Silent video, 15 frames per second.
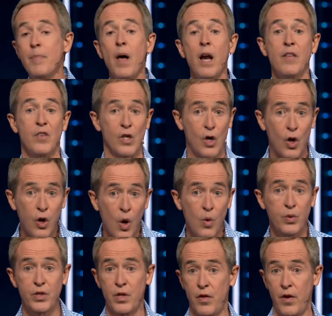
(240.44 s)
not even
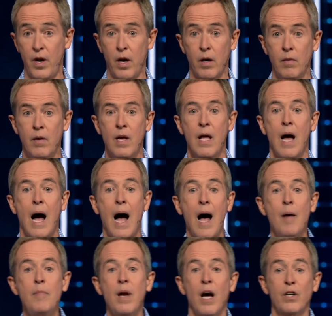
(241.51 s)
close to there.
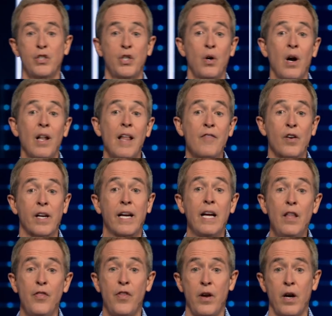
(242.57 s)
I'm not sure I'll ever
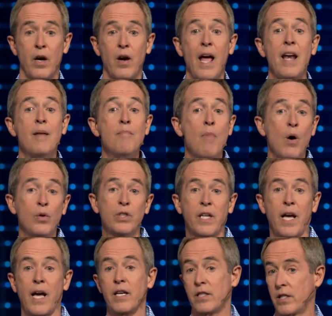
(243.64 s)
get there. And in most
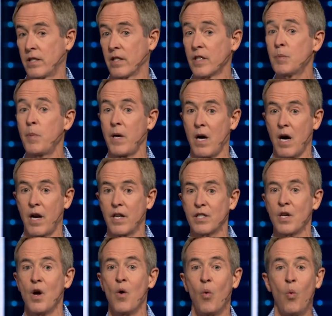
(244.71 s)
cases, let's be
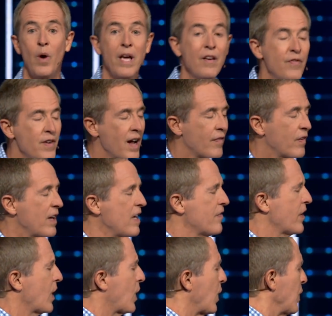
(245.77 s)
honest, we've never
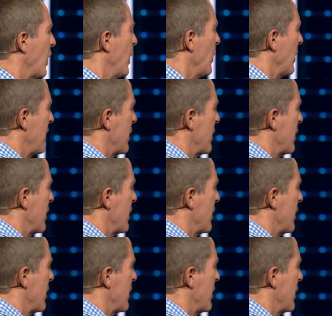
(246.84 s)
even clearly